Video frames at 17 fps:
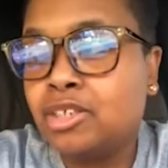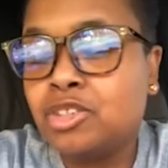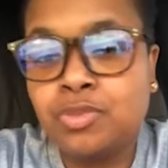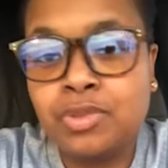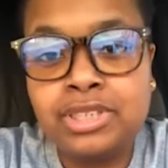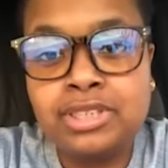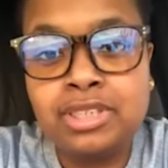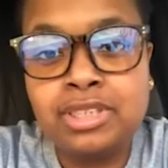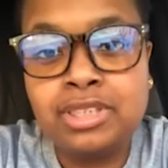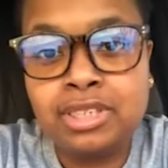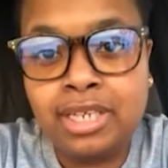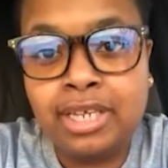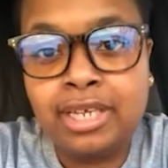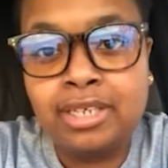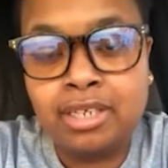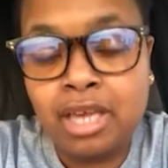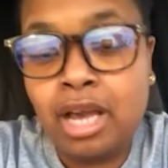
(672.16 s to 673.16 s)
I was raised in the
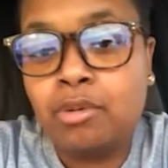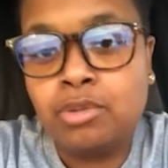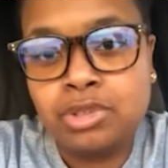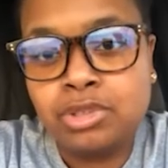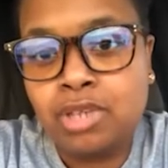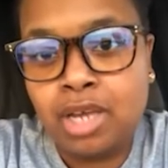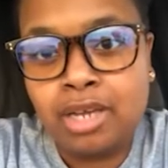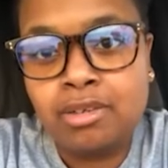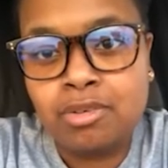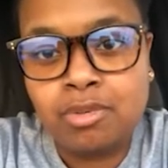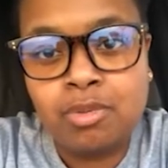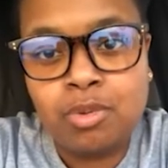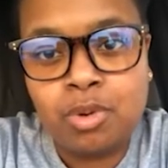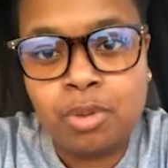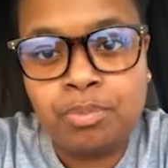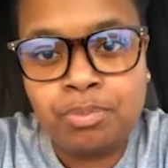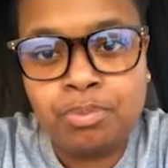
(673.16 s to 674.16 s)
yeah. I was I grew
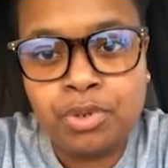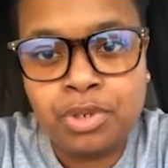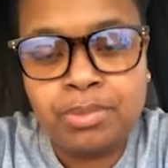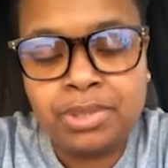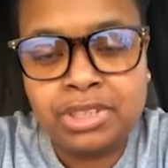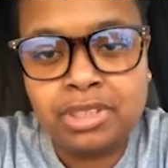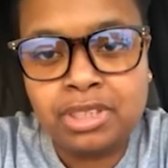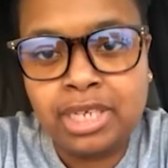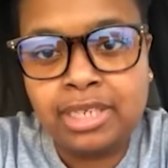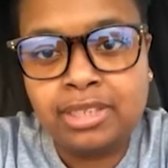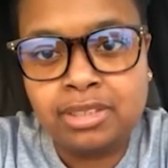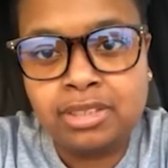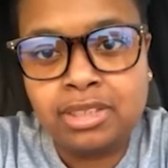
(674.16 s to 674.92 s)
so up you're, pretty much in nineties.